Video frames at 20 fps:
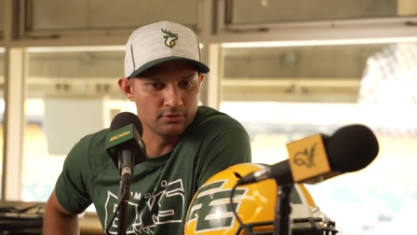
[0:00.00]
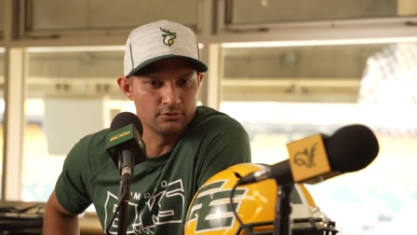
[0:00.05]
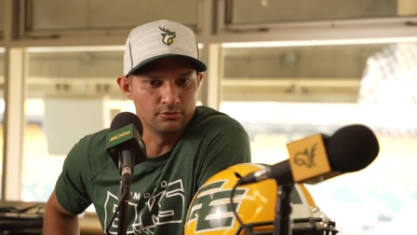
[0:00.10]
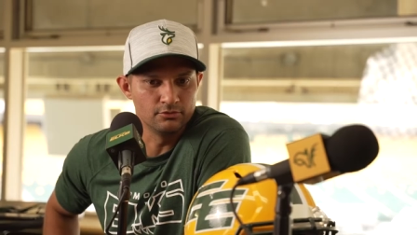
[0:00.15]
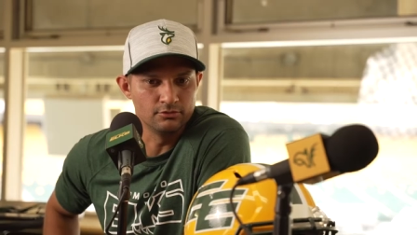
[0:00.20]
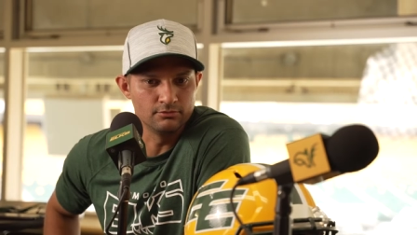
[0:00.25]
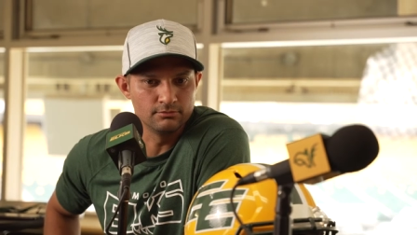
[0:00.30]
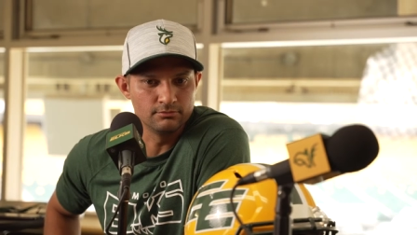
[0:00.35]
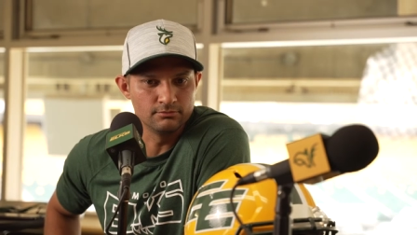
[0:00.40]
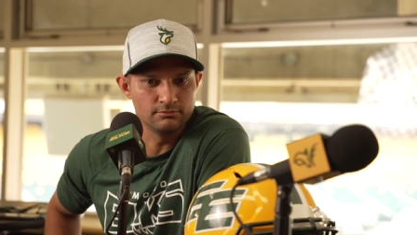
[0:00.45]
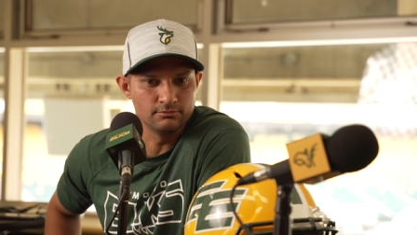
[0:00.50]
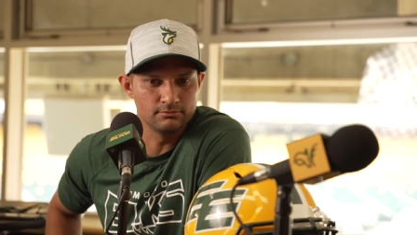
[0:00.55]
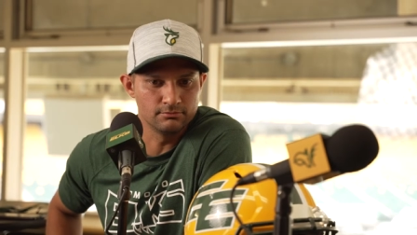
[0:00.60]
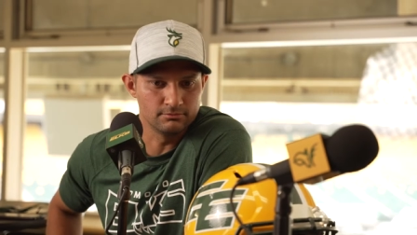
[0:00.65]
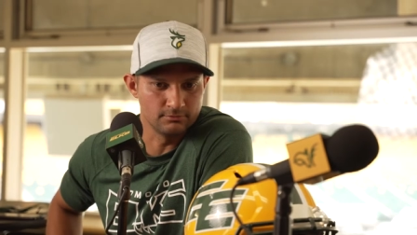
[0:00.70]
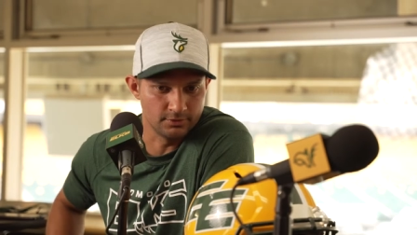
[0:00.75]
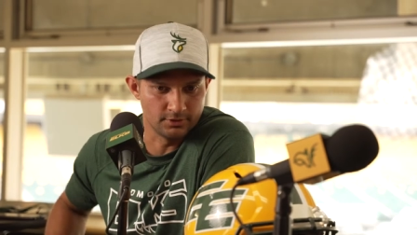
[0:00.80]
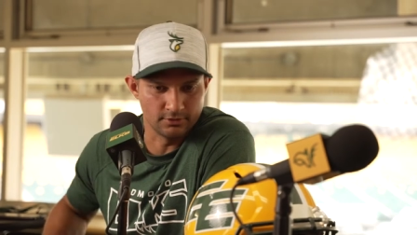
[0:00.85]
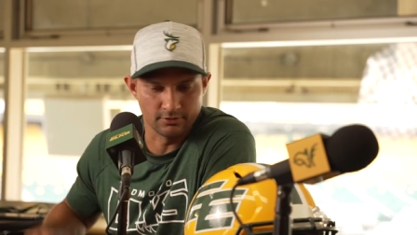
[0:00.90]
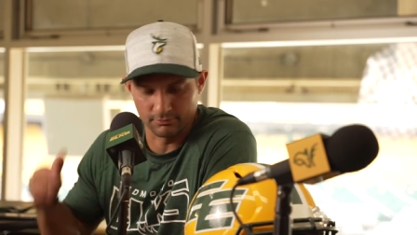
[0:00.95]
who,
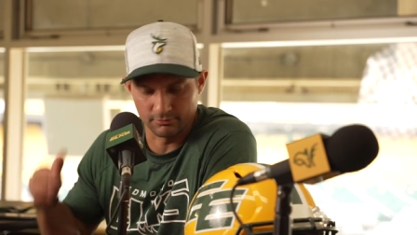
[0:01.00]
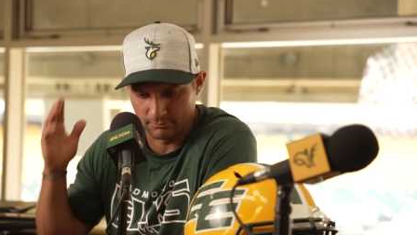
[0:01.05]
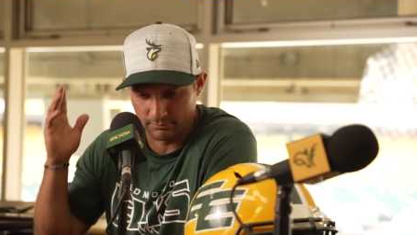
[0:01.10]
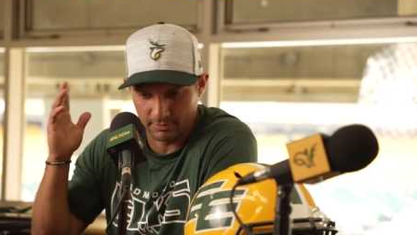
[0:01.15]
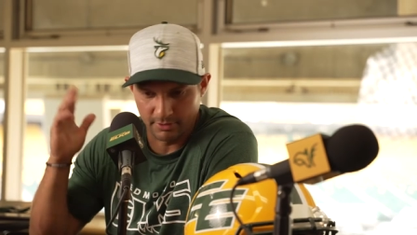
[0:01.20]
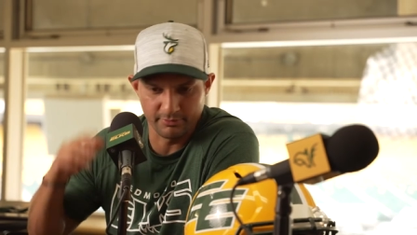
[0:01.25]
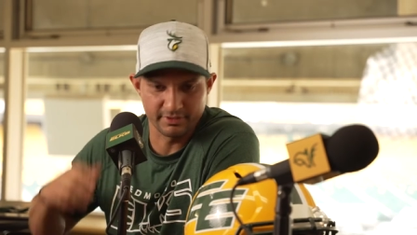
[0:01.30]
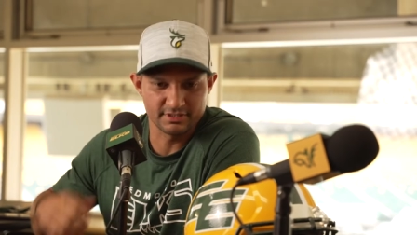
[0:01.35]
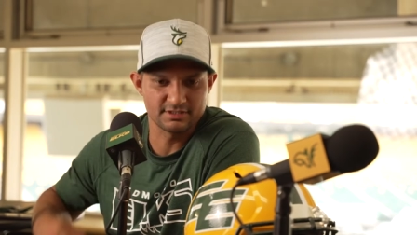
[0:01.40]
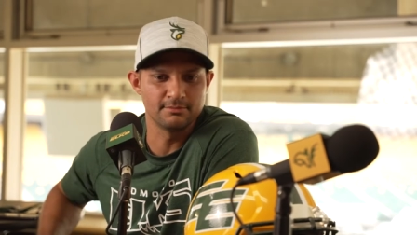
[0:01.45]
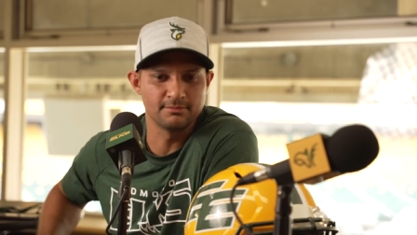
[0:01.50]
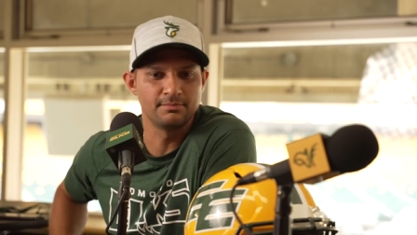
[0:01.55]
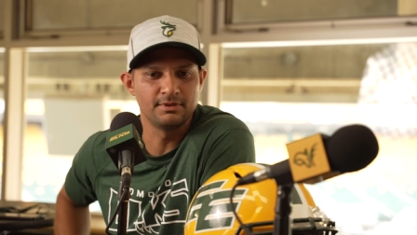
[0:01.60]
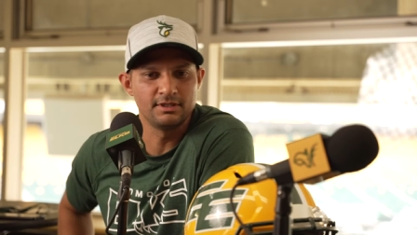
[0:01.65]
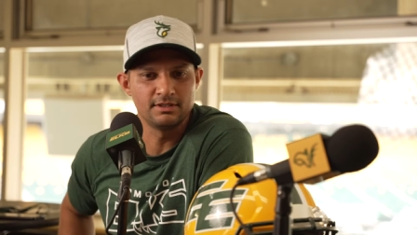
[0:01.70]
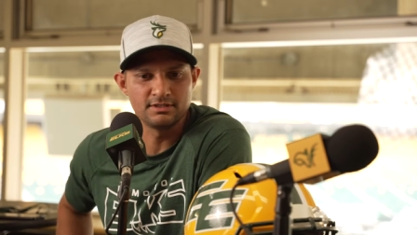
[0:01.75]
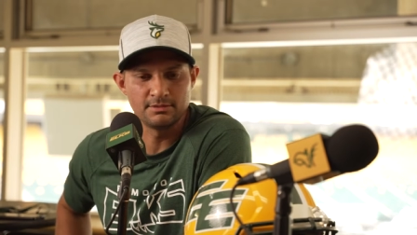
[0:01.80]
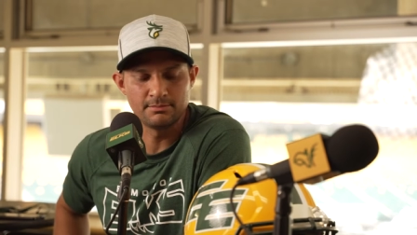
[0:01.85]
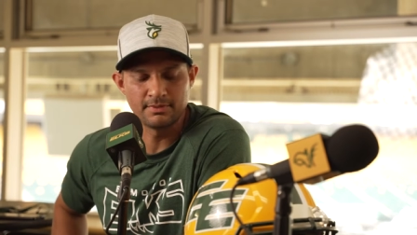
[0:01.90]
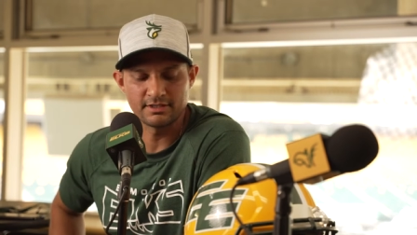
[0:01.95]
you know, may rest in
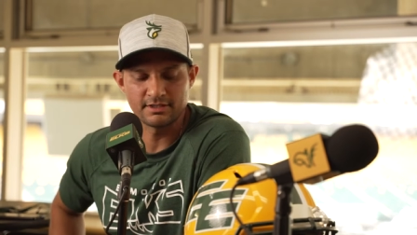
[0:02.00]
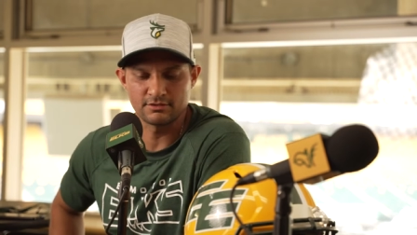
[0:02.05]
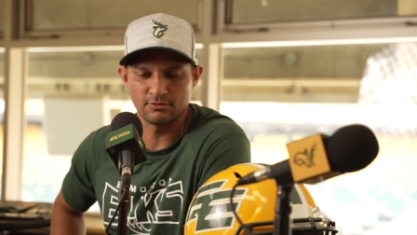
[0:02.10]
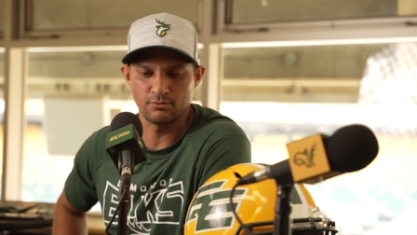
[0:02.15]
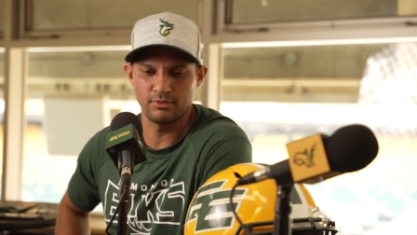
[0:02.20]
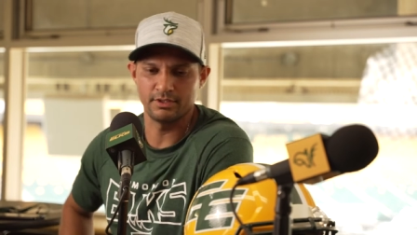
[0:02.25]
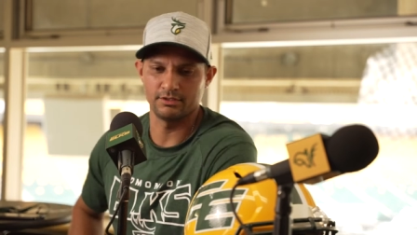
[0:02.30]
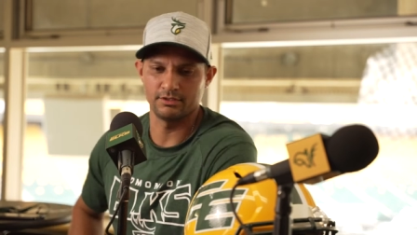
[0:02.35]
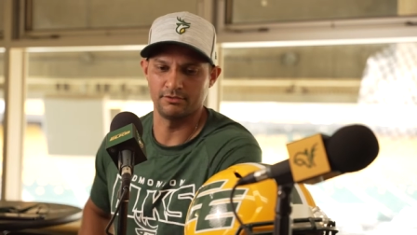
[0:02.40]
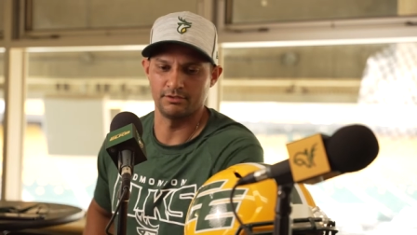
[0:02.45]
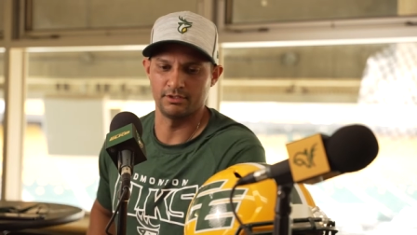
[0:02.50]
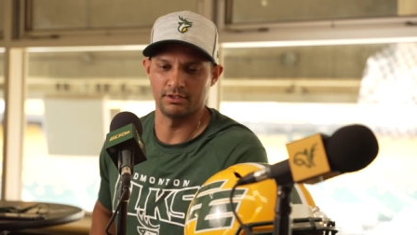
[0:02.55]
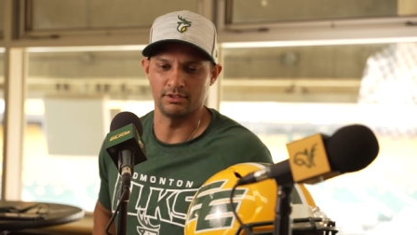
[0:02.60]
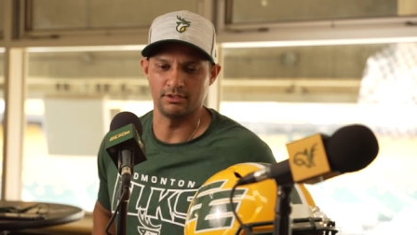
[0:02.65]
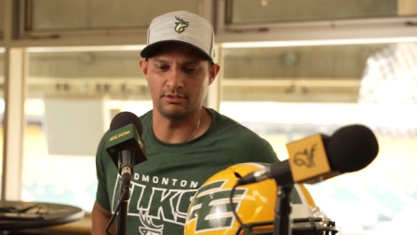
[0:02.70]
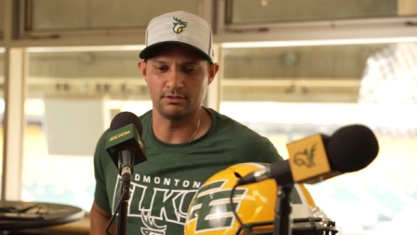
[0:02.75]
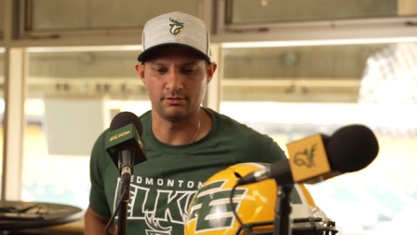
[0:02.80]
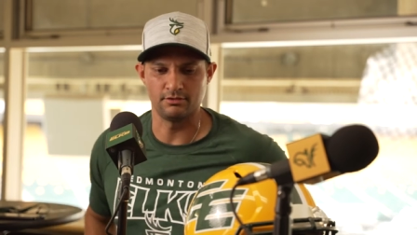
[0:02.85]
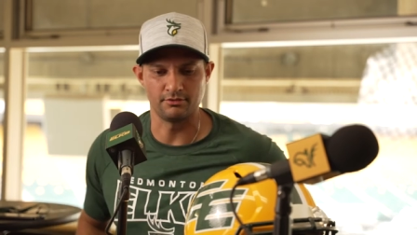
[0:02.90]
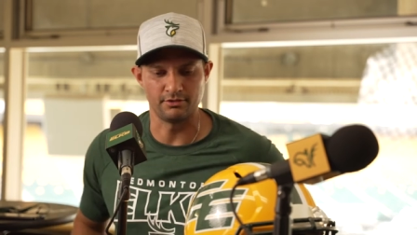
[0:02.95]
peace. He passed away
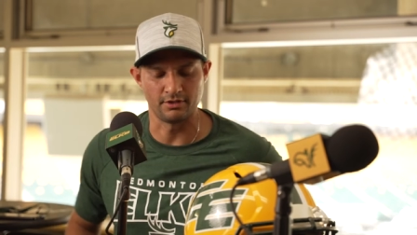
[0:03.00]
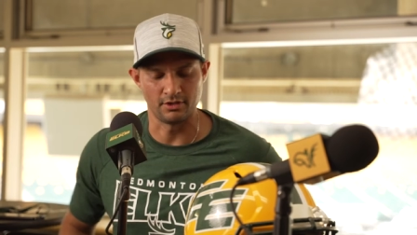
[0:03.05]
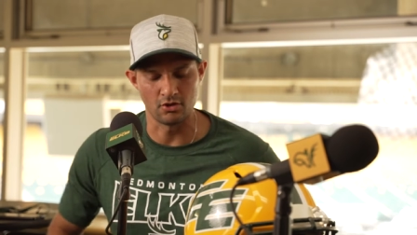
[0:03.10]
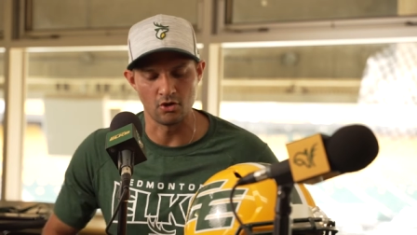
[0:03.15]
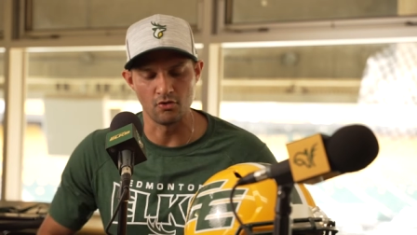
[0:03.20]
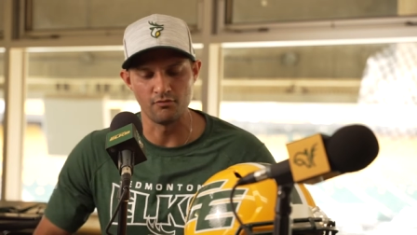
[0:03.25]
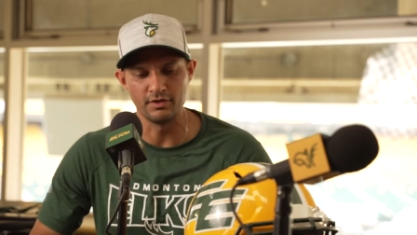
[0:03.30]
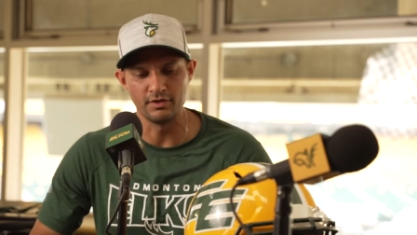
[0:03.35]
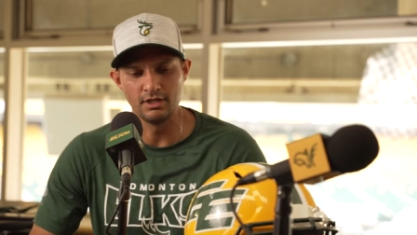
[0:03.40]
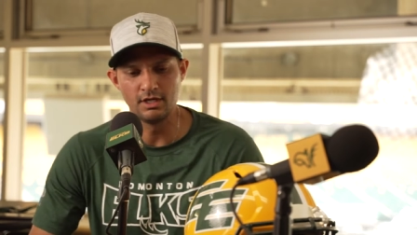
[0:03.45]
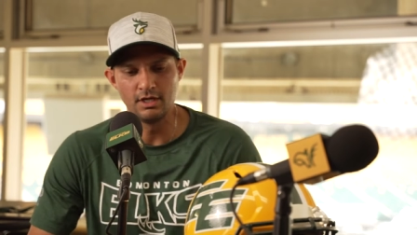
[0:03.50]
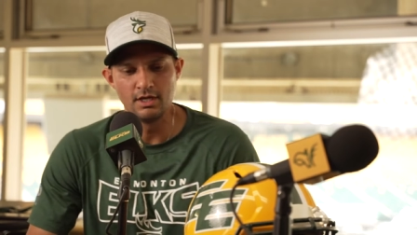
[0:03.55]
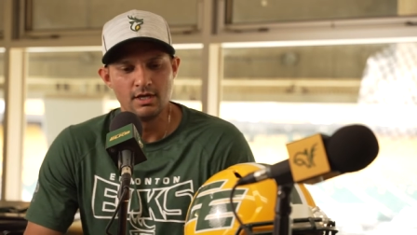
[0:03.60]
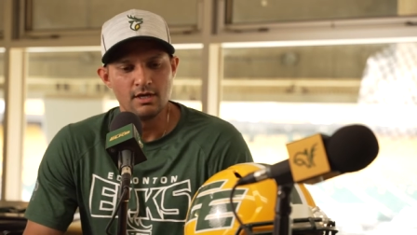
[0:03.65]
during COVID.